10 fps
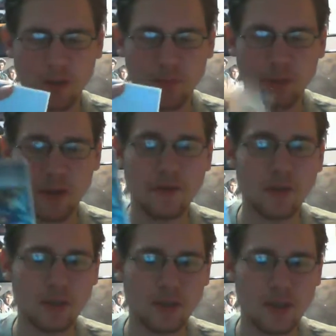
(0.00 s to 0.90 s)
Believe
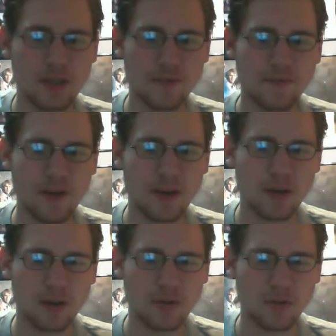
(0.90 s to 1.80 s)
it, he's
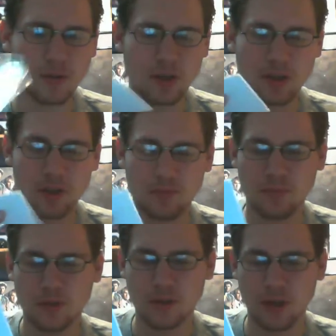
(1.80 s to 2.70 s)
according to
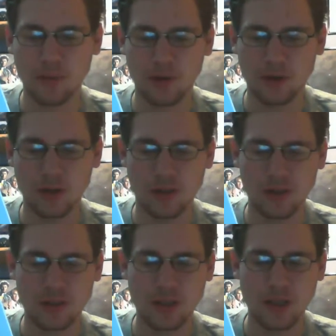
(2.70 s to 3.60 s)
the name underneath
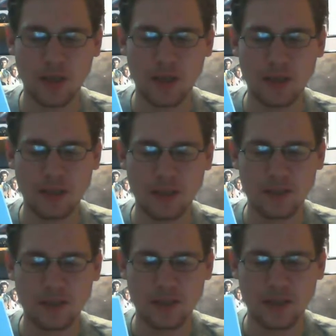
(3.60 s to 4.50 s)
his clan, he
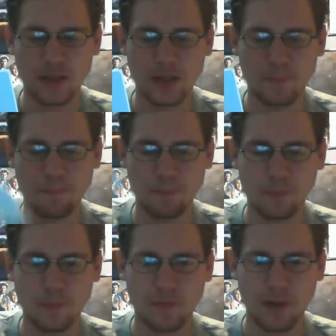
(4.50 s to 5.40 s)
is a
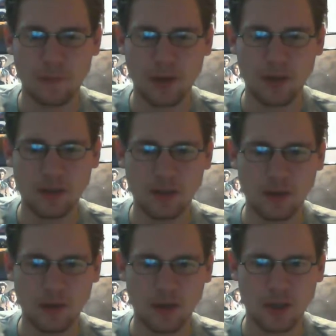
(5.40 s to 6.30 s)
vampire.
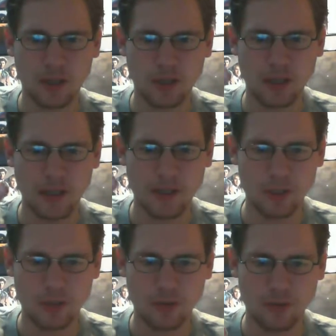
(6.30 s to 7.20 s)
The clan
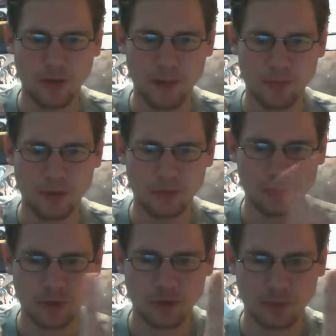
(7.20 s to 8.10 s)
is Granblue.
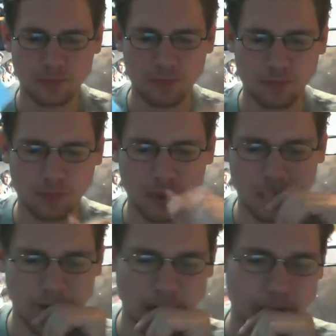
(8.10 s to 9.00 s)
Just
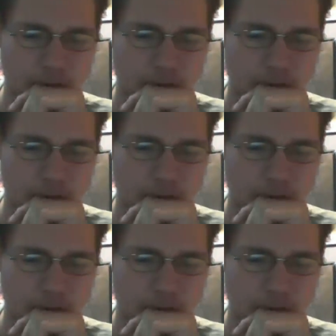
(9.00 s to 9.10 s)
letting you know.